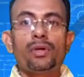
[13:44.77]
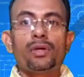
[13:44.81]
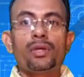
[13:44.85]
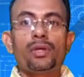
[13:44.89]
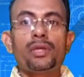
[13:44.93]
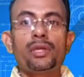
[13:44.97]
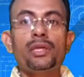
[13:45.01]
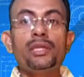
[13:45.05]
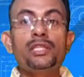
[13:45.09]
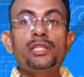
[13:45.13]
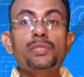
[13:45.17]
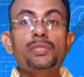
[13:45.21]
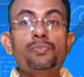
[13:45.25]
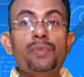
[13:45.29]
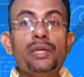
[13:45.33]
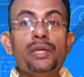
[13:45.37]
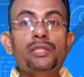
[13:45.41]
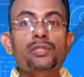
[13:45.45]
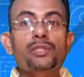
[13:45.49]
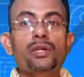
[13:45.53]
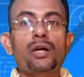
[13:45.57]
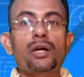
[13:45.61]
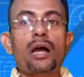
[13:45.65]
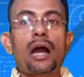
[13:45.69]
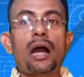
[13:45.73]
he
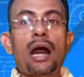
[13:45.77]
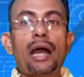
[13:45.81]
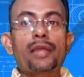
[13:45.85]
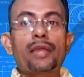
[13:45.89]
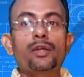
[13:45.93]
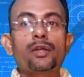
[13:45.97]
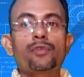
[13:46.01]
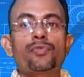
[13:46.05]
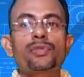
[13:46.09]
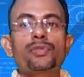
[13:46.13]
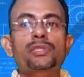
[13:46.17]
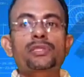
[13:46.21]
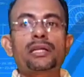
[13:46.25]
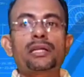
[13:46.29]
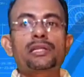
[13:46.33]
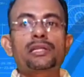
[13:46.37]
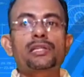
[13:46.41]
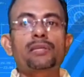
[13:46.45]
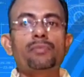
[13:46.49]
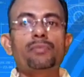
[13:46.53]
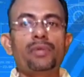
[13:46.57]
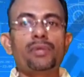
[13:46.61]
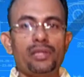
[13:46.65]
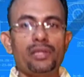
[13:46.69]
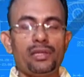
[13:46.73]
speaks high of his
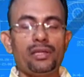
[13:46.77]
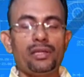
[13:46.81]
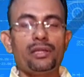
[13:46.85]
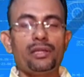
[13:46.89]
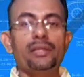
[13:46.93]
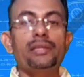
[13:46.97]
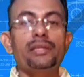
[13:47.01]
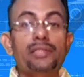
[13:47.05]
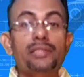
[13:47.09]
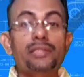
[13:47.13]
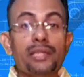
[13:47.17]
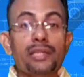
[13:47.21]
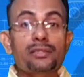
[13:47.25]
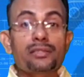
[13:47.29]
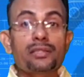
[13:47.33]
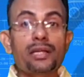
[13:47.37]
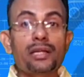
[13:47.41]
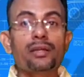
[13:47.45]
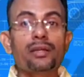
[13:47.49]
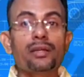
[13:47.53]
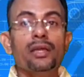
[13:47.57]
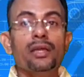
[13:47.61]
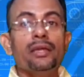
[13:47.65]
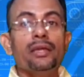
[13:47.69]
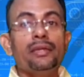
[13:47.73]
countrymen here. He says
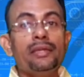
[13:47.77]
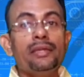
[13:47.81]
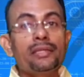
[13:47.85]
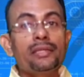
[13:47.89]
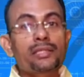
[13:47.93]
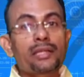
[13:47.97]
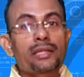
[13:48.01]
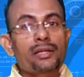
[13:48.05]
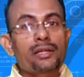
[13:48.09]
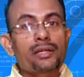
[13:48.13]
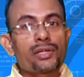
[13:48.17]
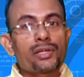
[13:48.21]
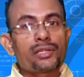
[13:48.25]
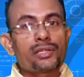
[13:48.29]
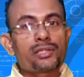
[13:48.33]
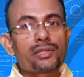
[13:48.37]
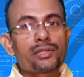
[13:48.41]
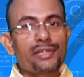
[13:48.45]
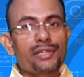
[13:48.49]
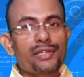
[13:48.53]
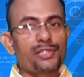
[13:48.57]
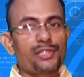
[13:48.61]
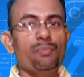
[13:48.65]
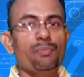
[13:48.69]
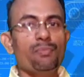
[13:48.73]
that his country is
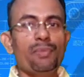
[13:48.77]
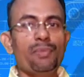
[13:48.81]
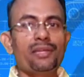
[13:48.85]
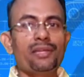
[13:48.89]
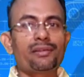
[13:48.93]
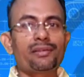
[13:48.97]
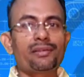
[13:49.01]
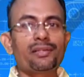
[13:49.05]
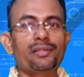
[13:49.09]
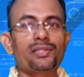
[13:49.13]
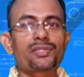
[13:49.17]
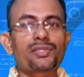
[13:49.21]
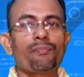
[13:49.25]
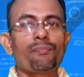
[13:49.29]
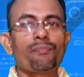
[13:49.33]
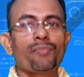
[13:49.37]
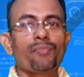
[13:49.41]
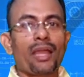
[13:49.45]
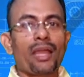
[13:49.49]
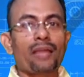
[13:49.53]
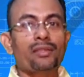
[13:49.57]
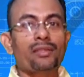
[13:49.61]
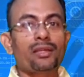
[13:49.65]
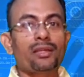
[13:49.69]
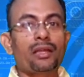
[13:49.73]
rich in minerals,
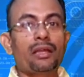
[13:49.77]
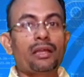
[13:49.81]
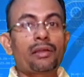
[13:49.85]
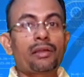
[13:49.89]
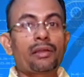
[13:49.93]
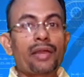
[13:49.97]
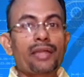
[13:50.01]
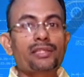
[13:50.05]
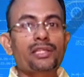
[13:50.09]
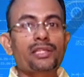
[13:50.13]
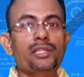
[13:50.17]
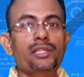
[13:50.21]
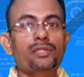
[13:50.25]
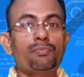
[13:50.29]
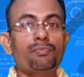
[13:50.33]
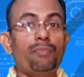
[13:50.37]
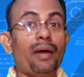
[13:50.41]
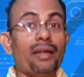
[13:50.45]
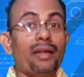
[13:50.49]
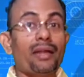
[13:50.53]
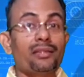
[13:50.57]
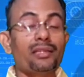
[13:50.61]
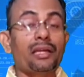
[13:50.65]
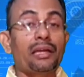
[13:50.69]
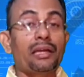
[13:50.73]
and the greatest
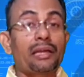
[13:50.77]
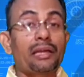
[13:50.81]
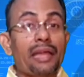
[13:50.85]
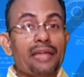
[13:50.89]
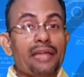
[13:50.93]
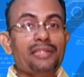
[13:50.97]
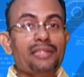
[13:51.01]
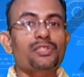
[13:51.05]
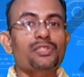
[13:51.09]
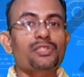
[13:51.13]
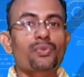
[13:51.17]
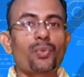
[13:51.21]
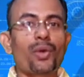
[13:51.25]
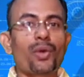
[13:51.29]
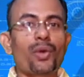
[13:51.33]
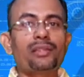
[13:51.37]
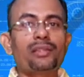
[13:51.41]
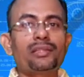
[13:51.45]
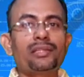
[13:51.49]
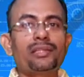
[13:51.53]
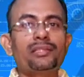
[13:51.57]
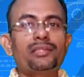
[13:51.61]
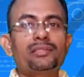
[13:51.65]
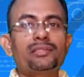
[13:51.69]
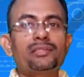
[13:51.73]

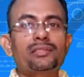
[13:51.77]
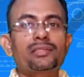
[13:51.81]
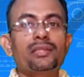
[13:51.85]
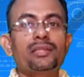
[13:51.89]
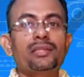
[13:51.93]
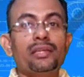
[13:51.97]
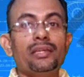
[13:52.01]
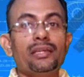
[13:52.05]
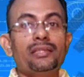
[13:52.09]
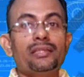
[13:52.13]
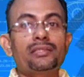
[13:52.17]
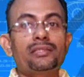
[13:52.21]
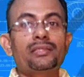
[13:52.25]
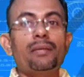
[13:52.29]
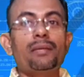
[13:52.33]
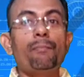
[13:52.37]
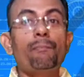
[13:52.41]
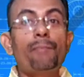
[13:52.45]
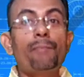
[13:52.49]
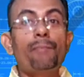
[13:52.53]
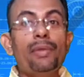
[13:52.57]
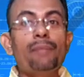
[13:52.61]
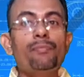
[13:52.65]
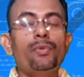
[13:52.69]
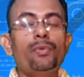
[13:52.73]
wealth is the
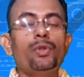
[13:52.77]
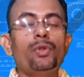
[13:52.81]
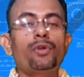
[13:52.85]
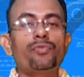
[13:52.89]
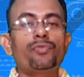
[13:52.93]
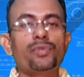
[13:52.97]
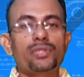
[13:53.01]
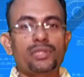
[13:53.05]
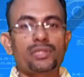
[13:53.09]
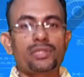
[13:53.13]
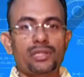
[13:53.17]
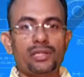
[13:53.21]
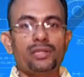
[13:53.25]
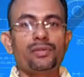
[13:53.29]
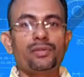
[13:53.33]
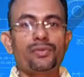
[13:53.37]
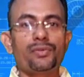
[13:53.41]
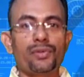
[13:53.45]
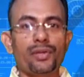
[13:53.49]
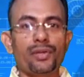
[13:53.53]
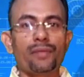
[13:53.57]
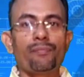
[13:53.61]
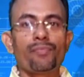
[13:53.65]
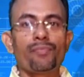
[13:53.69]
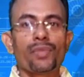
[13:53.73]
people of his
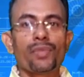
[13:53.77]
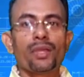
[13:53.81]
country.